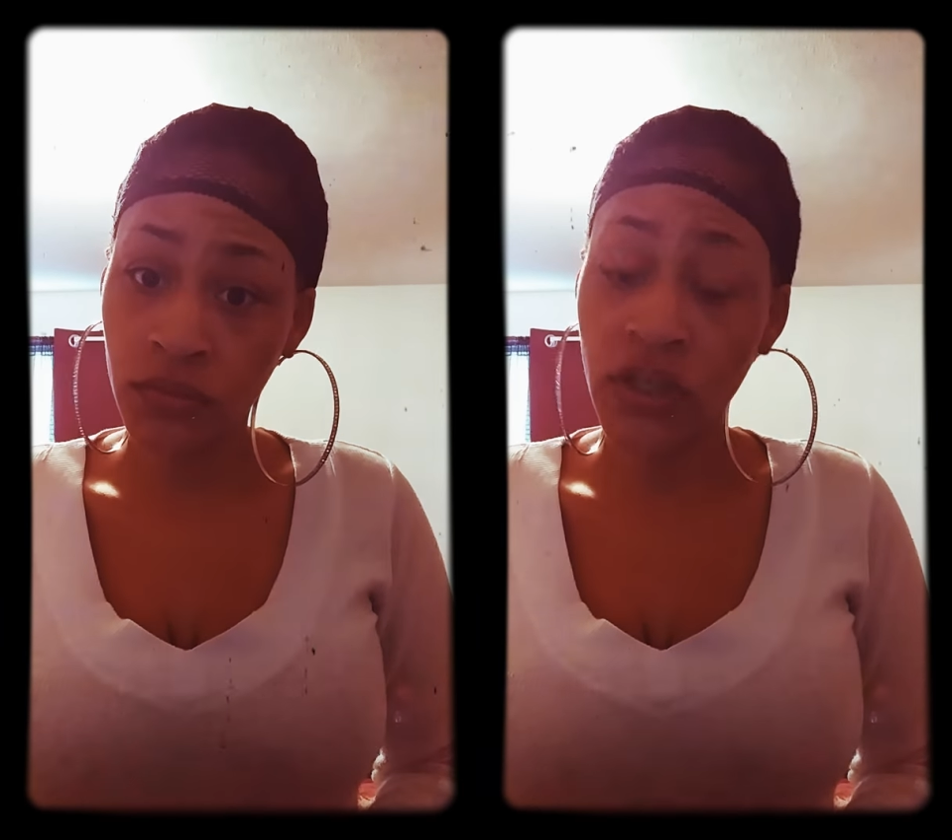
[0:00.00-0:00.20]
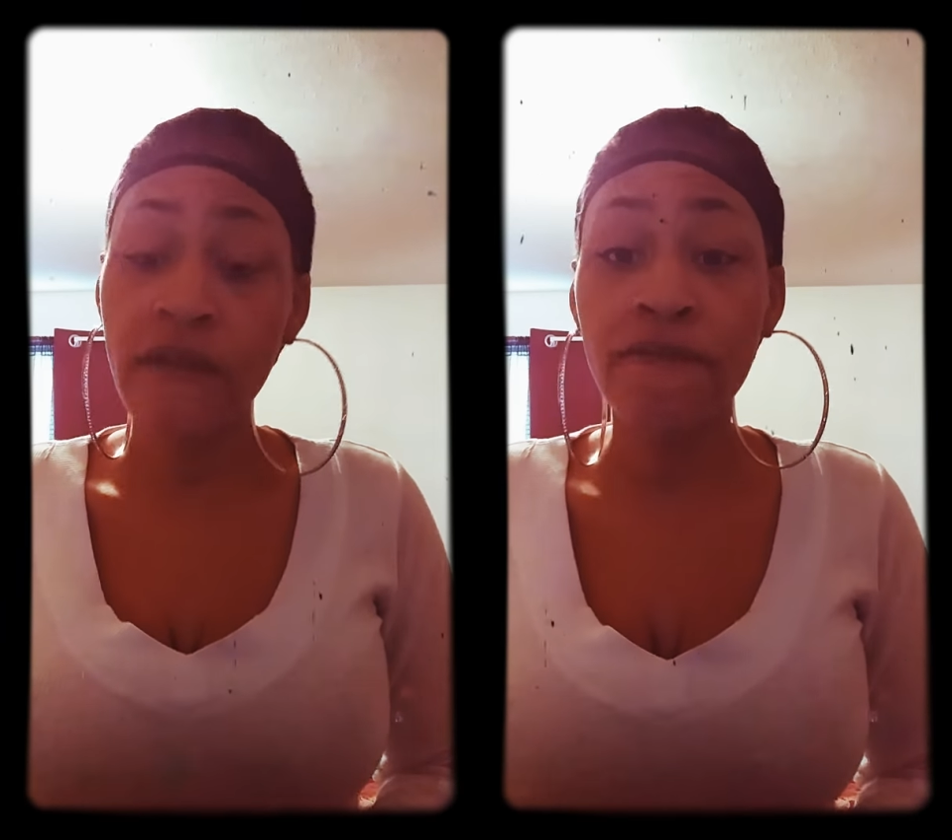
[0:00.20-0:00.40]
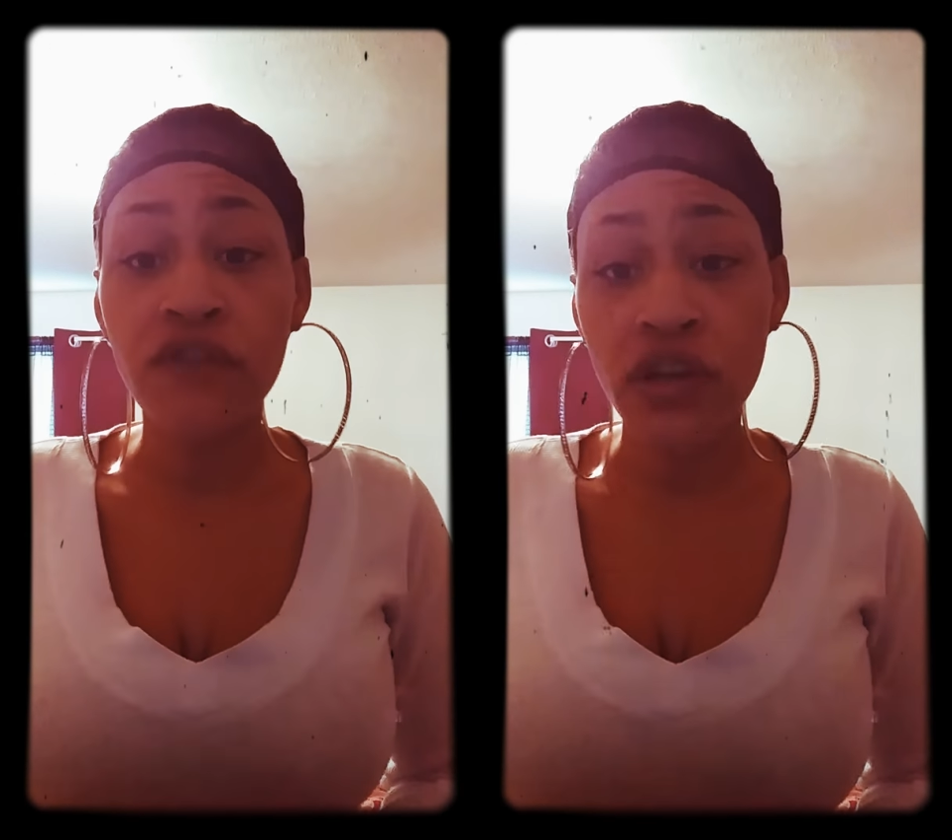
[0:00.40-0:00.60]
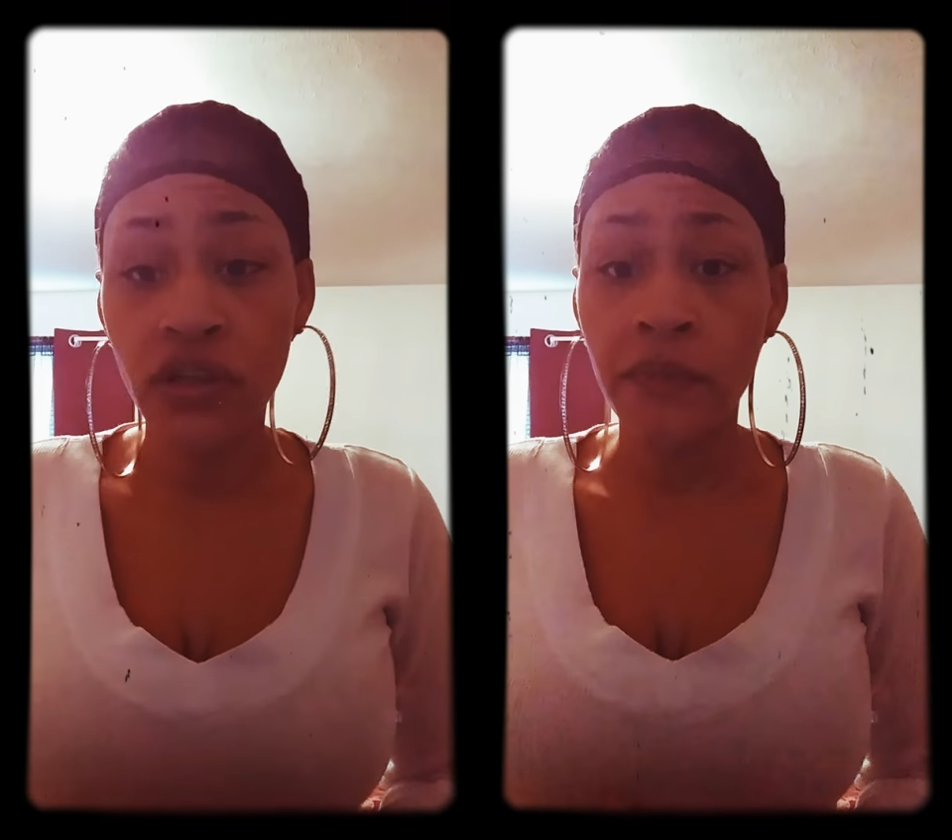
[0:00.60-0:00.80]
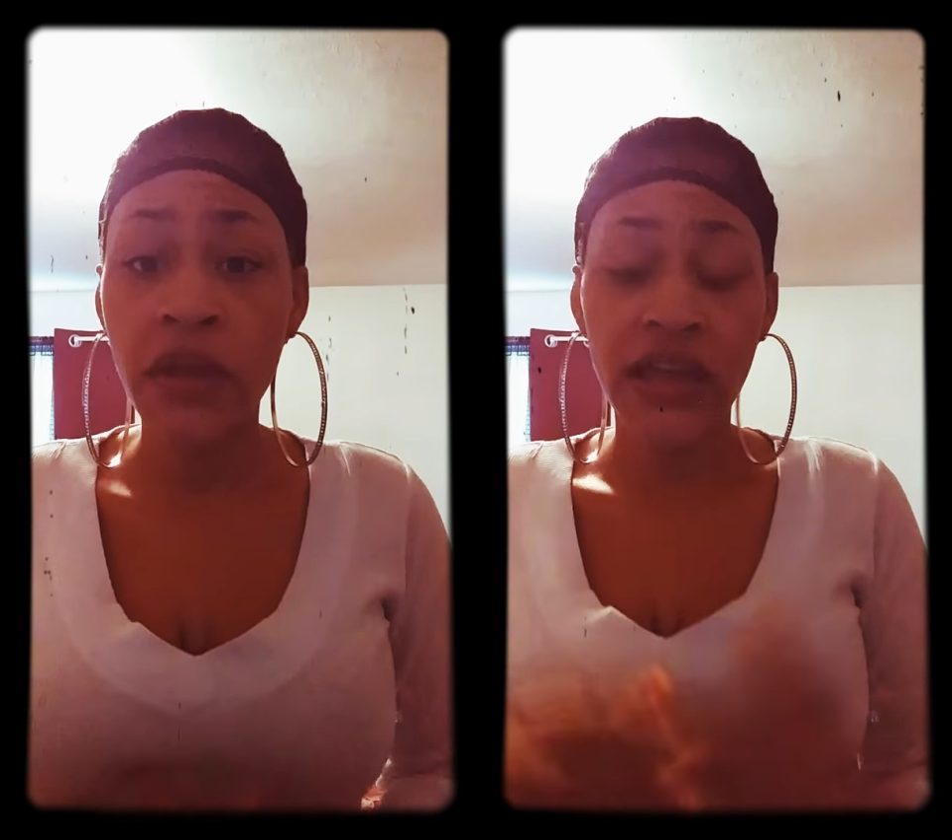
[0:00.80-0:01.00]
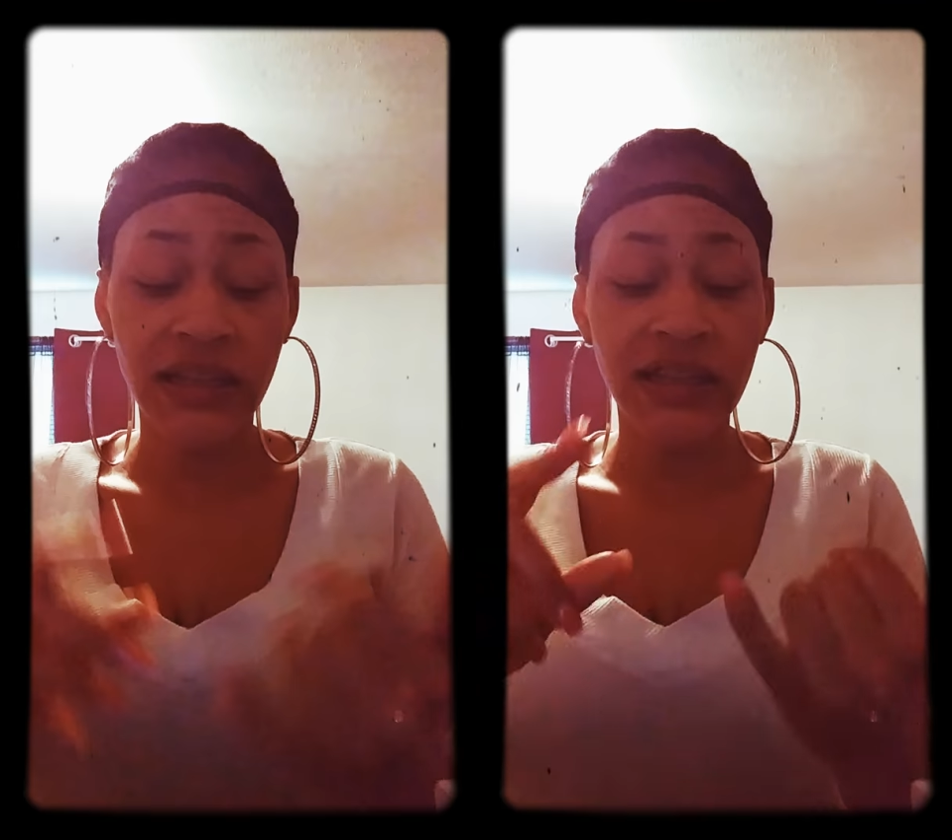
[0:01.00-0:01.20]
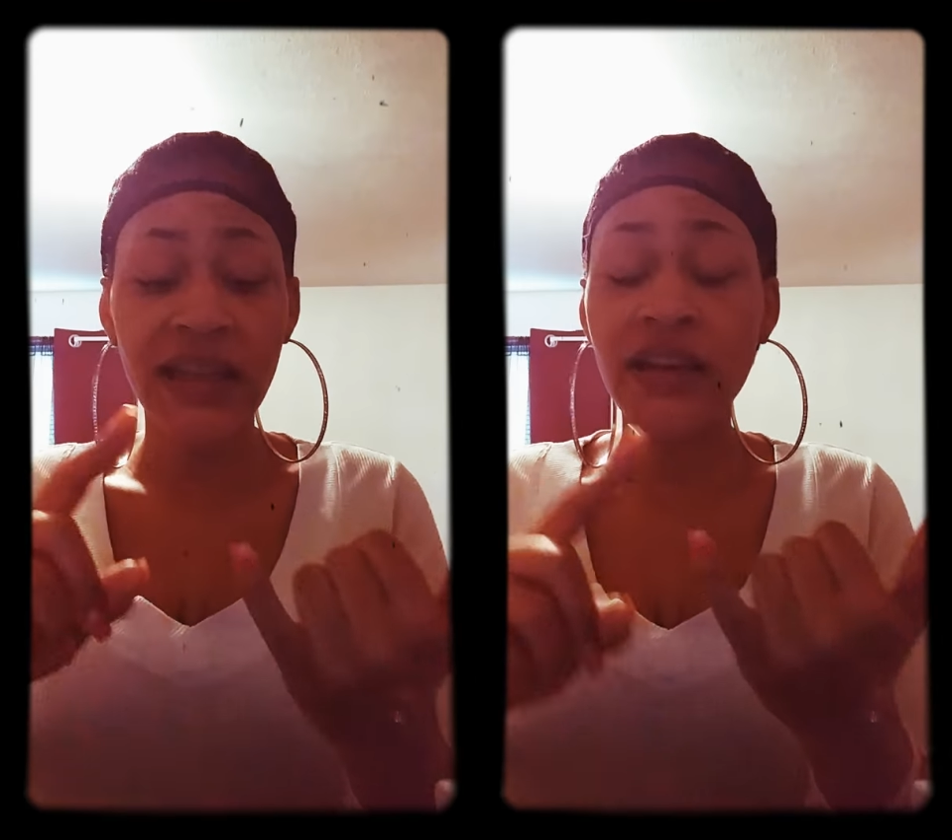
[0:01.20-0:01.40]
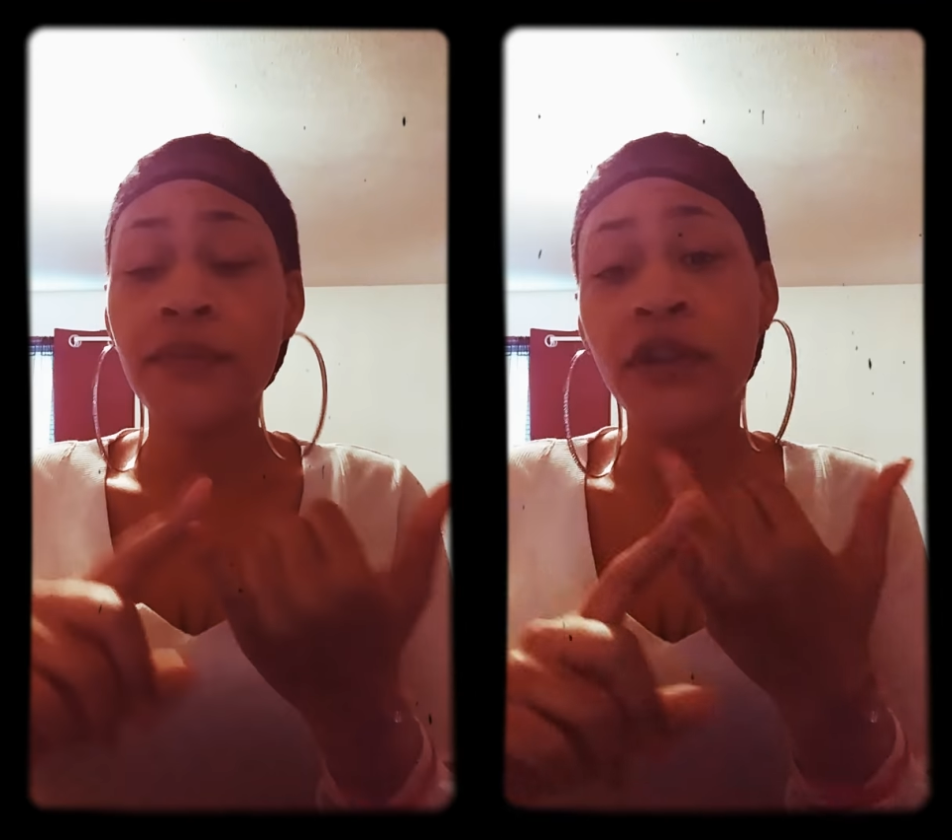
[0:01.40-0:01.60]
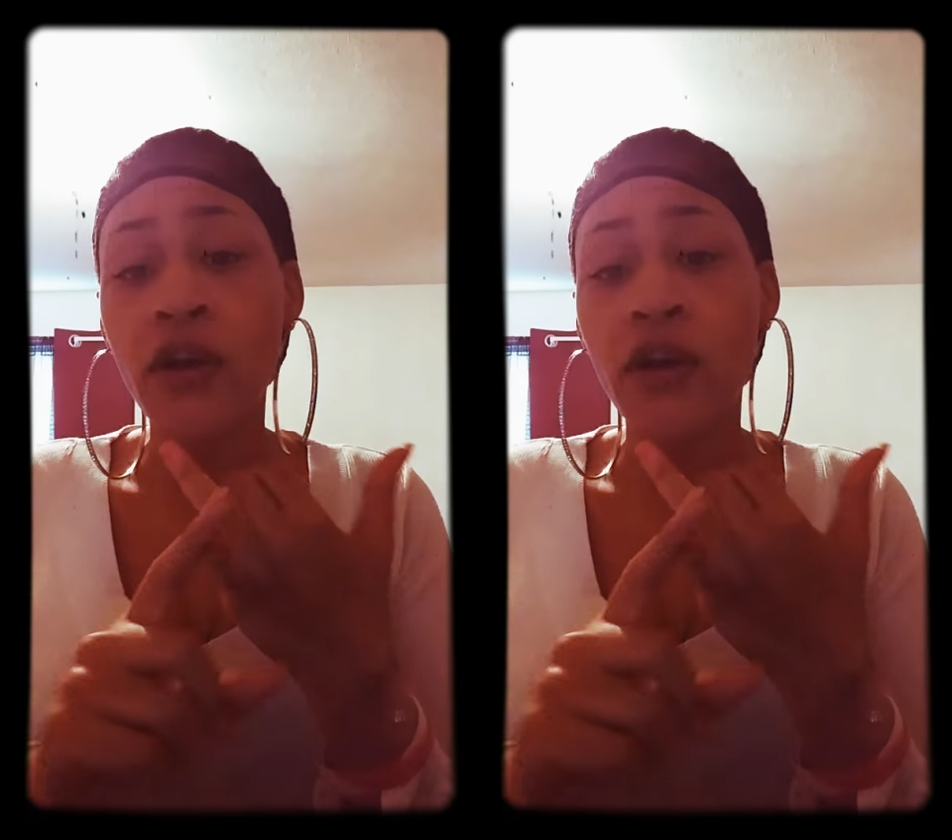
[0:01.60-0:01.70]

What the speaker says: Confront them. Let them